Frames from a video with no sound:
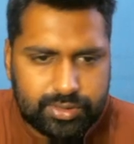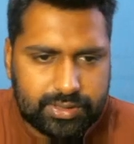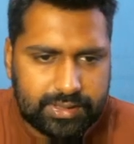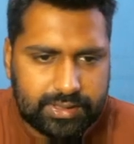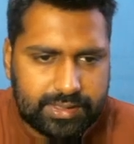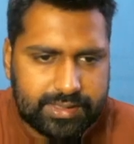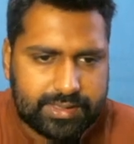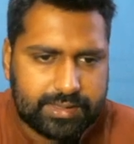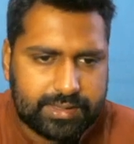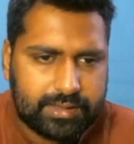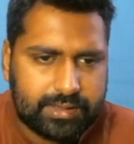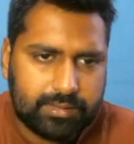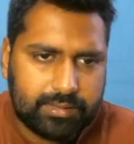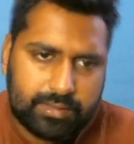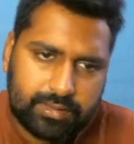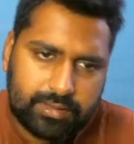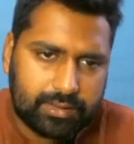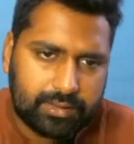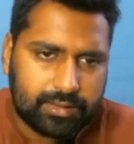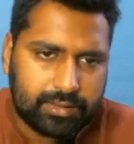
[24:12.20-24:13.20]
these,
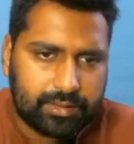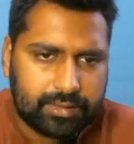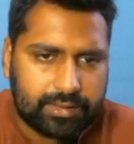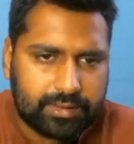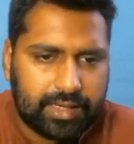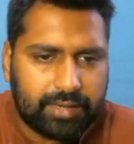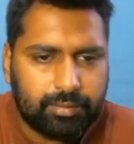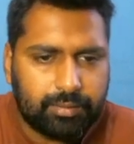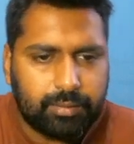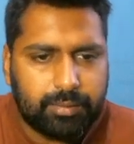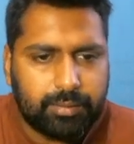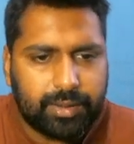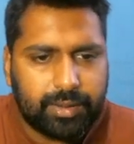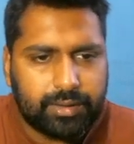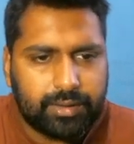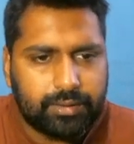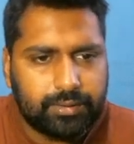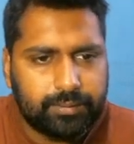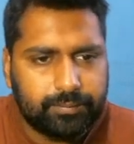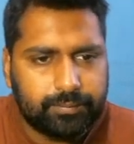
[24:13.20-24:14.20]
that will be
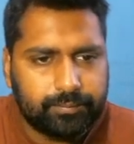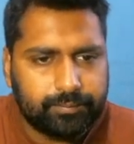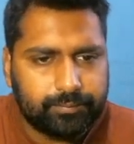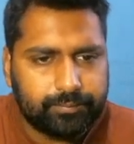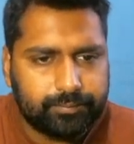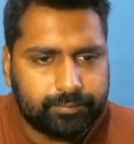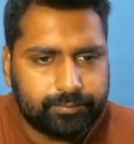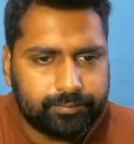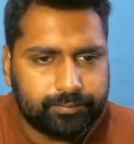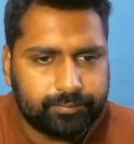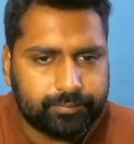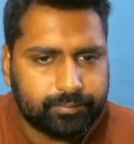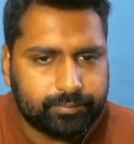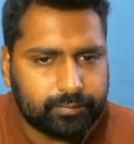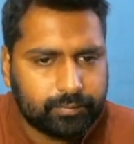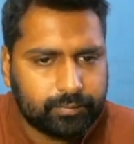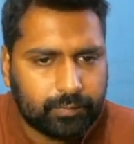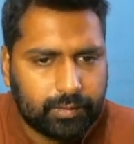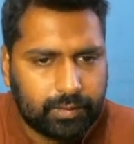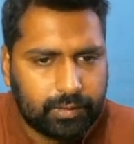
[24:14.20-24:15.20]
better.
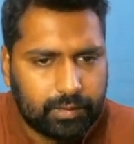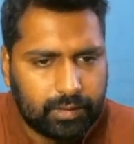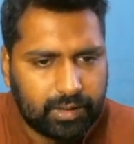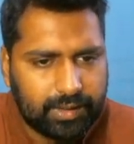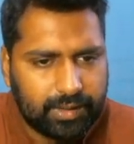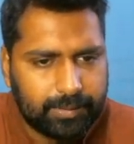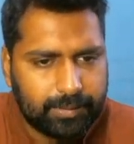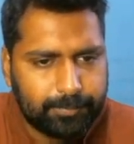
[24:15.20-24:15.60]
Okay.